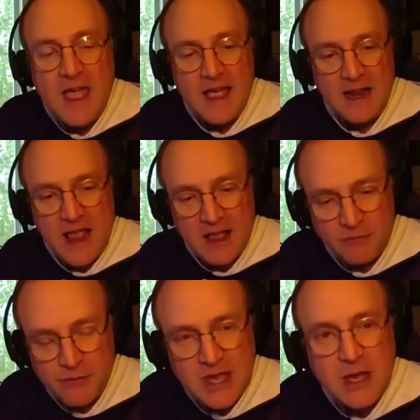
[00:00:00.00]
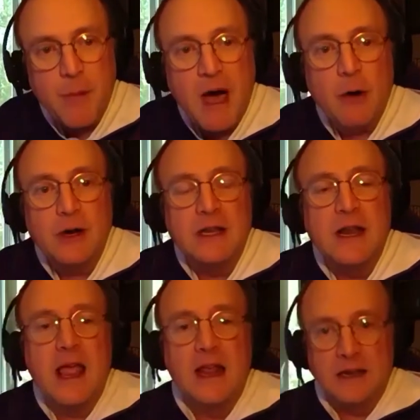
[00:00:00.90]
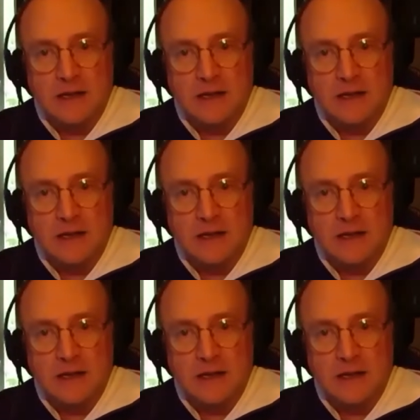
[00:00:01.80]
and think about it and